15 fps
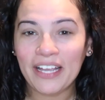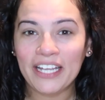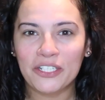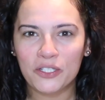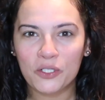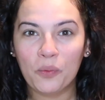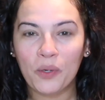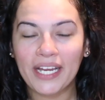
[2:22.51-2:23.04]
I
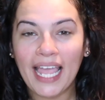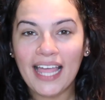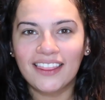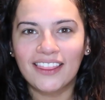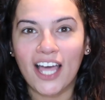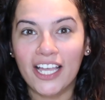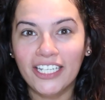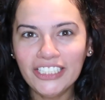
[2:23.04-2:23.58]
used to work
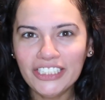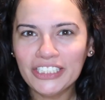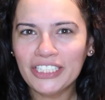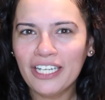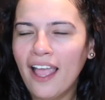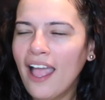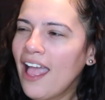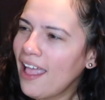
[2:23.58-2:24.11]
at
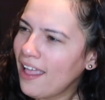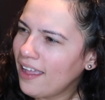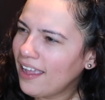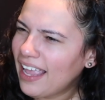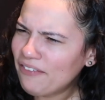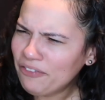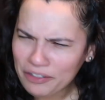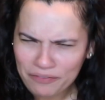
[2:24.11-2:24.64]
Lush
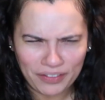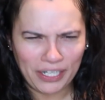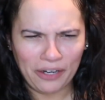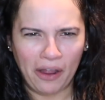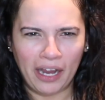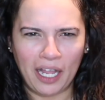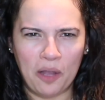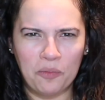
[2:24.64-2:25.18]
every
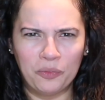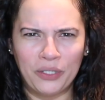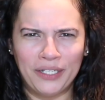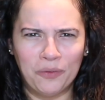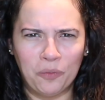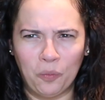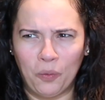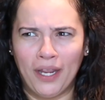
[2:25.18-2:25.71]
video I come
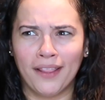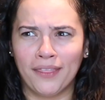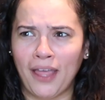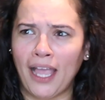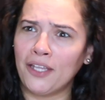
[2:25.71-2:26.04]
in with,